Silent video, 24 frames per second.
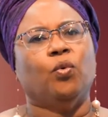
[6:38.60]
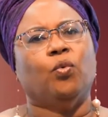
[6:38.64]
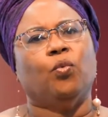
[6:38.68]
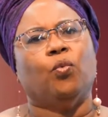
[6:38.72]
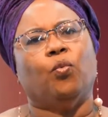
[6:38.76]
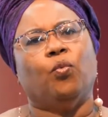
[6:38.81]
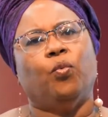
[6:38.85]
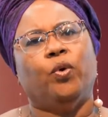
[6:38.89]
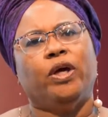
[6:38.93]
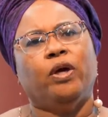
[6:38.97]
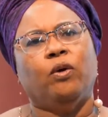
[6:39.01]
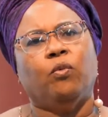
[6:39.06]

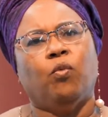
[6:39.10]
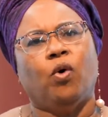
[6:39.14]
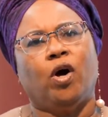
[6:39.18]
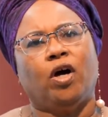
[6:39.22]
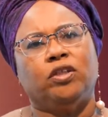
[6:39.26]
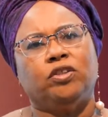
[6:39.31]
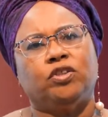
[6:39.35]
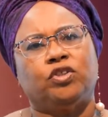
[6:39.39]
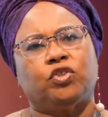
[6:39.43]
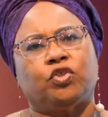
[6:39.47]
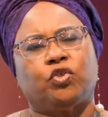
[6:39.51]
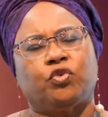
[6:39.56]
We
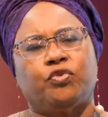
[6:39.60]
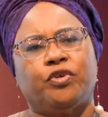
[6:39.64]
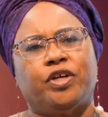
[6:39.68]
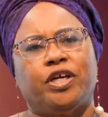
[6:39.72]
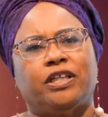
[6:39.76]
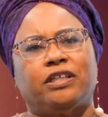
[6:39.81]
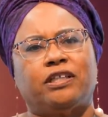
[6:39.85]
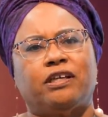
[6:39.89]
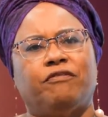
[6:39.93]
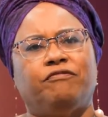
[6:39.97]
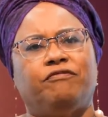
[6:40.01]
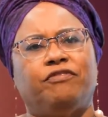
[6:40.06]
want to
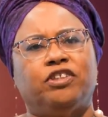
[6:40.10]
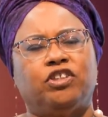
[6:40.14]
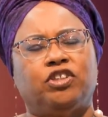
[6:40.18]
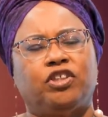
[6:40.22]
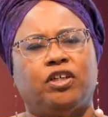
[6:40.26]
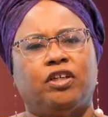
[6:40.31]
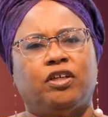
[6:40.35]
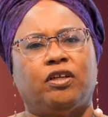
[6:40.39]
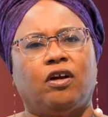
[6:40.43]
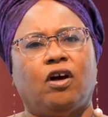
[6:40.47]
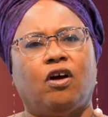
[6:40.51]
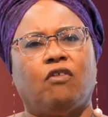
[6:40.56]
create a
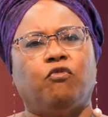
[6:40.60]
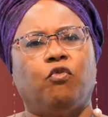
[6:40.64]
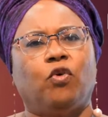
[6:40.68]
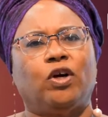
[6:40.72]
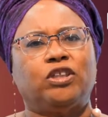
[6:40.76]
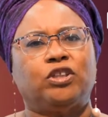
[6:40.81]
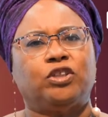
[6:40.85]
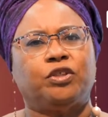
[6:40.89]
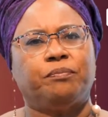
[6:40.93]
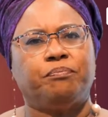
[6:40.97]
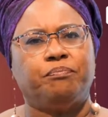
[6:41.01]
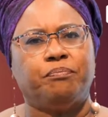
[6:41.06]
vision of
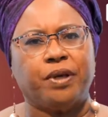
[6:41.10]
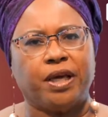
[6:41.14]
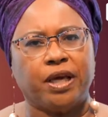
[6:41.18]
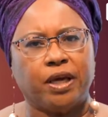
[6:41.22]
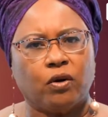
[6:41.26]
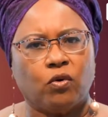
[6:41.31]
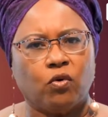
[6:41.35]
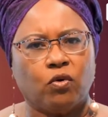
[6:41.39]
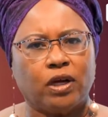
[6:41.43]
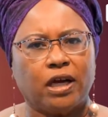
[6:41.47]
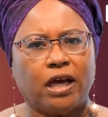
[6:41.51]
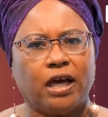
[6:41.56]
what
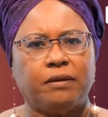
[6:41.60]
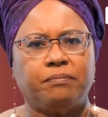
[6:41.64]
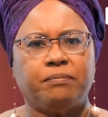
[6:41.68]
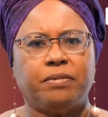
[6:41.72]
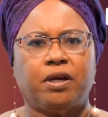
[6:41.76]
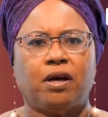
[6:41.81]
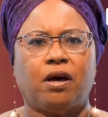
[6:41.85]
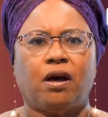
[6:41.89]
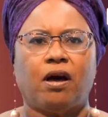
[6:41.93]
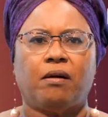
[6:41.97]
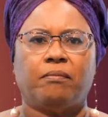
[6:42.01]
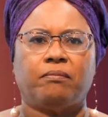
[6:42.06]
Tobago can
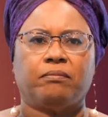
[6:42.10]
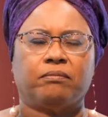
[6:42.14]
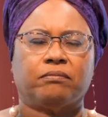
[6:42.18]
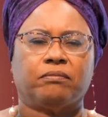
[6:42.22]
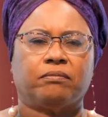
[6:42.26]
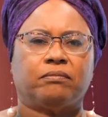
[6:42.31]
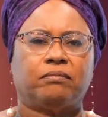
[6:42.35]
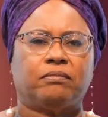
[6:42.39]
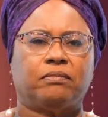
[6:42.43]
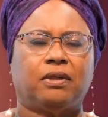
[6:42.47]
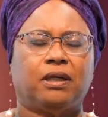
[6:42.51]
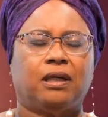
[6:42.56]
become
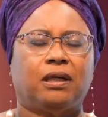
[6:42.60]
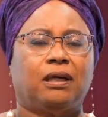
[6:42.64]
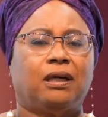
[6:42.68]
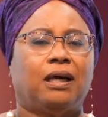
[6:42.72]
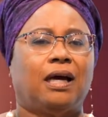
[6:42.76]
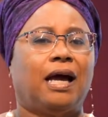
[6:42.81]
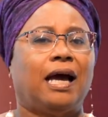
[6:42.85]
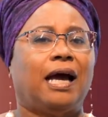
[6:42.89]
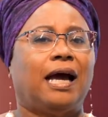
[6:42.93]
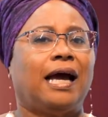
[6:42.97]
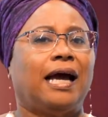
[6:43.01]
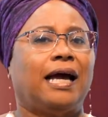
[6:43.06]

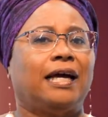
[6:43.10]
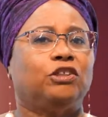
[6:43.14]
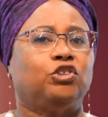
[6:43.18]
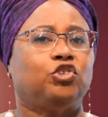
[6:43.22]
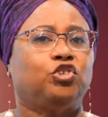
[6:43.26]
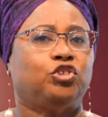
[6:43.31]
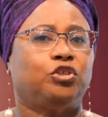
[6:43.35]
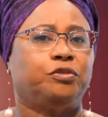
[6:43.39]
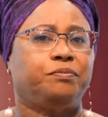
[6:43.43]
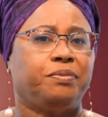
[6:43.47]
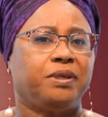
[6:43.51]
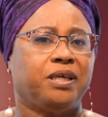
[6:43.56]
and
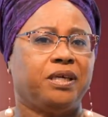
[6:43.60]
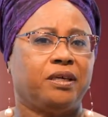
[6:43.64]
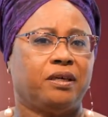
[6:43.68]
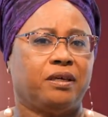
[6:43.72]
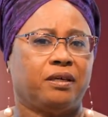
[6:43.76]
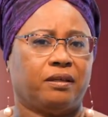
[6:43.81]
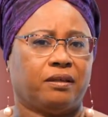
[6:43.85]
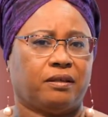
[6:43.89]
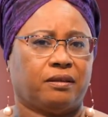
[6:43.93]
should be.